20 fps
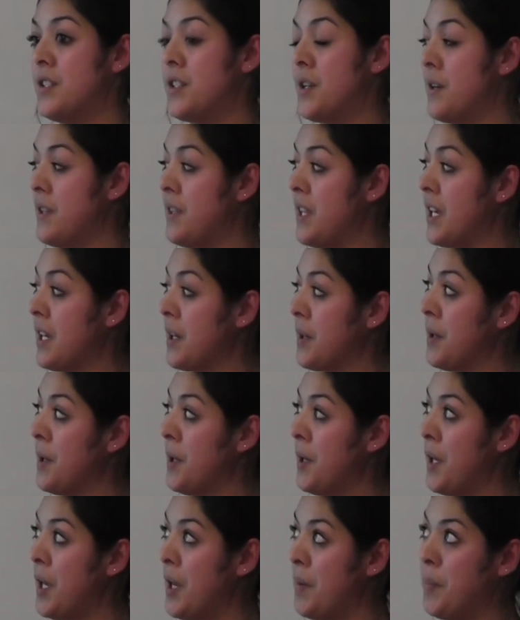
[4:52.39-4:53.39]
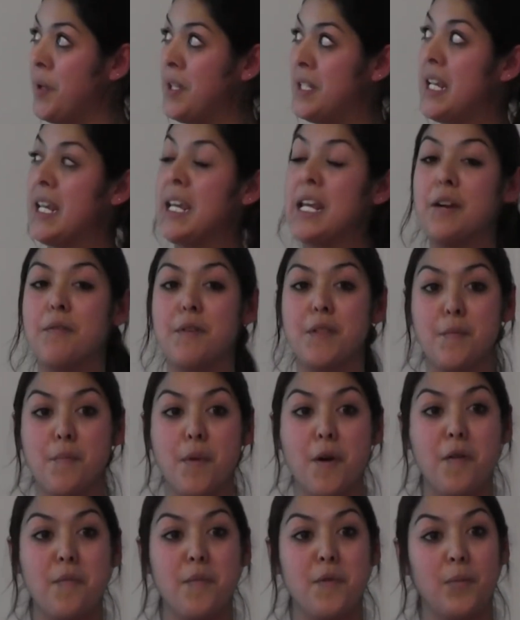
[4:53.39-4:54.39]
So I think in particular at the
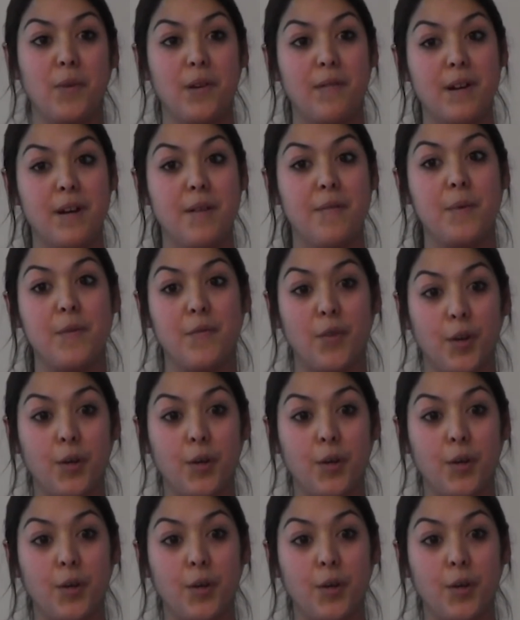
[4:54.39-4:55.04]
moment we've